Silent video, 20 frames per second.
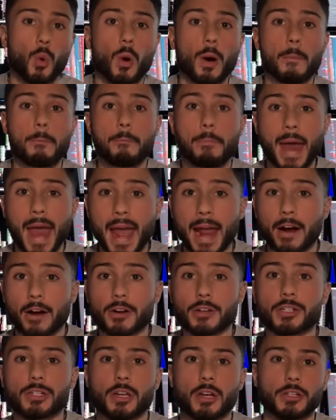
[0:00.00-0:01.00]
or
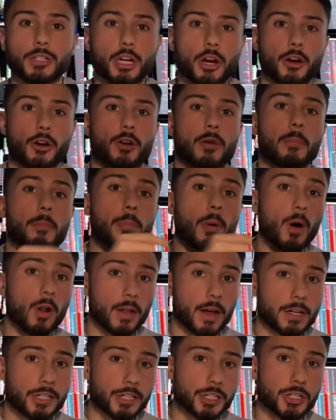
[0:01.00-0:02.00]
bears turn
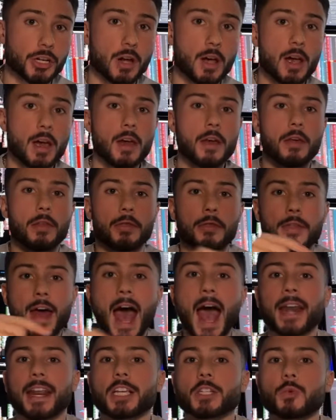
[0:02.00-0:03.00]
bullish,
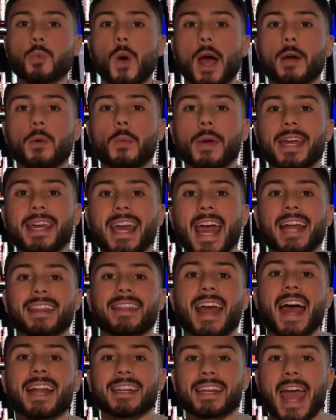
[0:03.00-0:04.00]
that is when we
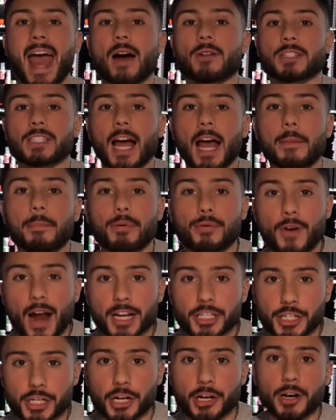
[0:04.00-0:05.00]
get that downside
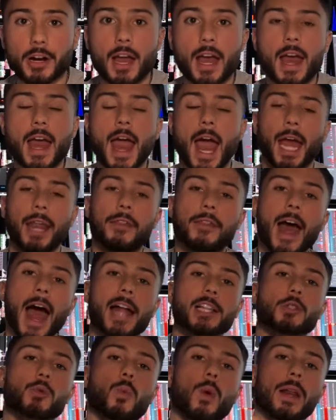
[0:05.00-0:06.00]
pressure. And
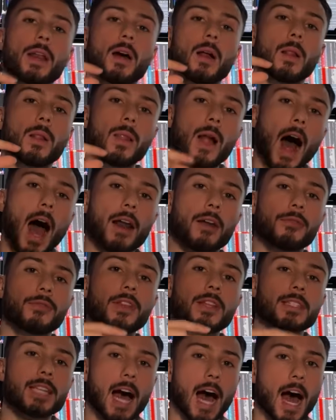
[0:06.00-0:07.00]
that's when a lot of
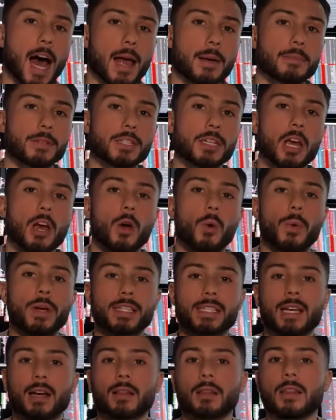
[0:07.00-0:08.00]
the times we
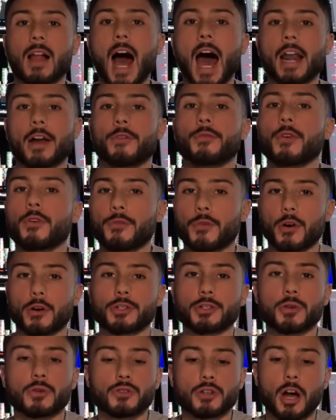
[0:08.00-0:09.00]
see a lot of
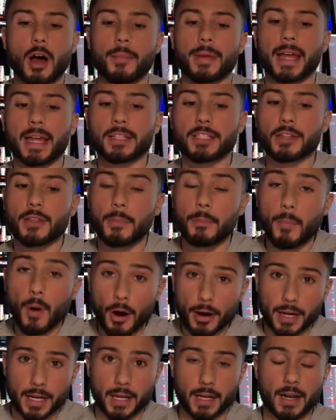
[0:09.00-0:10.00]
reversals coming into the
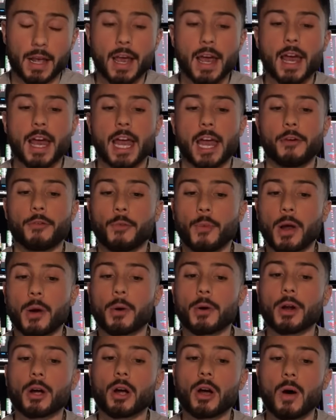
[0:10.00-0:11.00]
market. If we
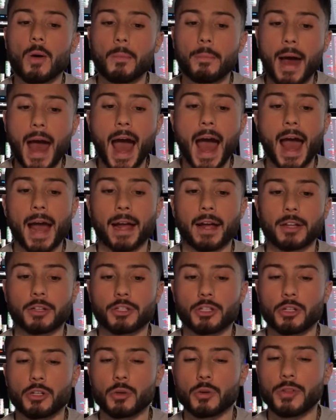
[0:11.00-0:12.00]
were to go back
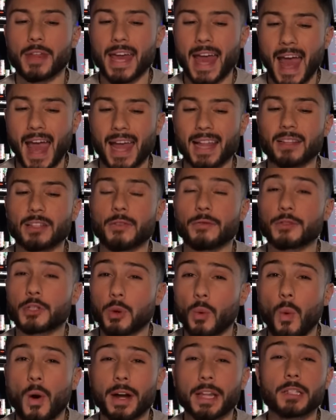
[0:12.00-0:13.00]
to the end of
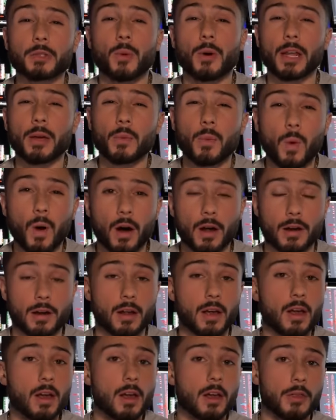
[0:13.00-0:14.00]

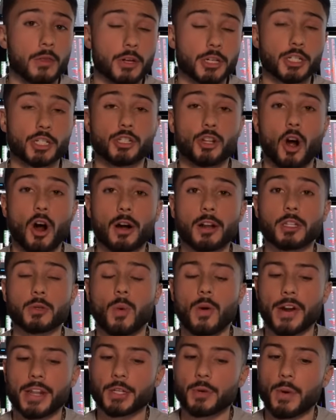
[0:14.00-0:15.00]
2021, the start of
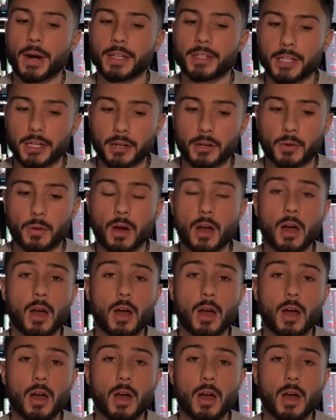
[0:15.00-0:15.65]
2022,